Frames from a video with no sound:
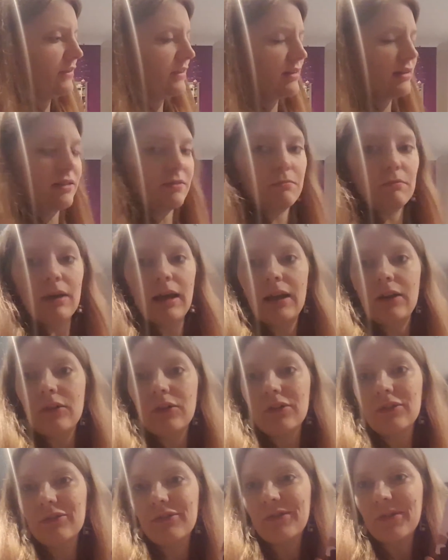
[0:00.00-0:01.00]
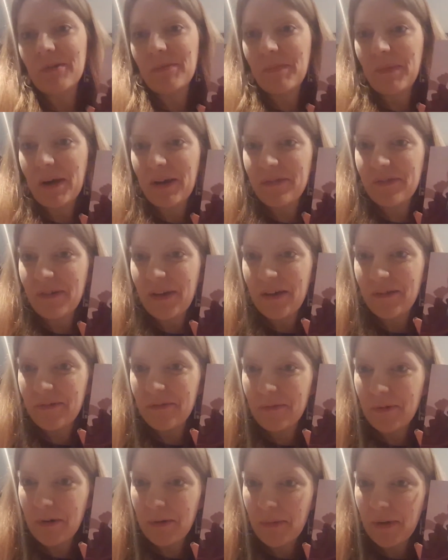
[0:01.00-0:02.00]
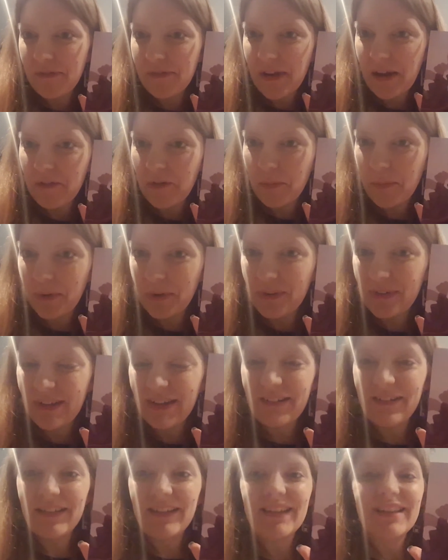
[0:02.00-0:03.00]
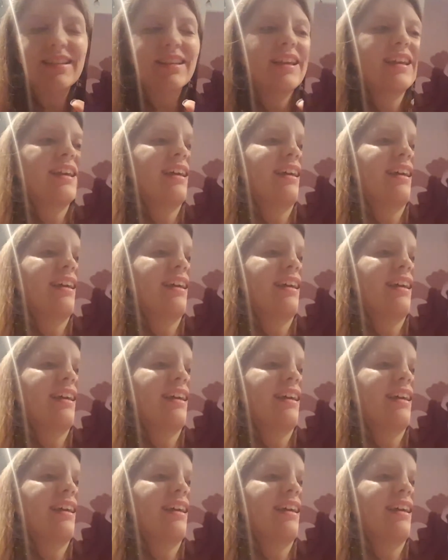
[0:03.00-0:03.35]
this is Manon from one of my favourite book series,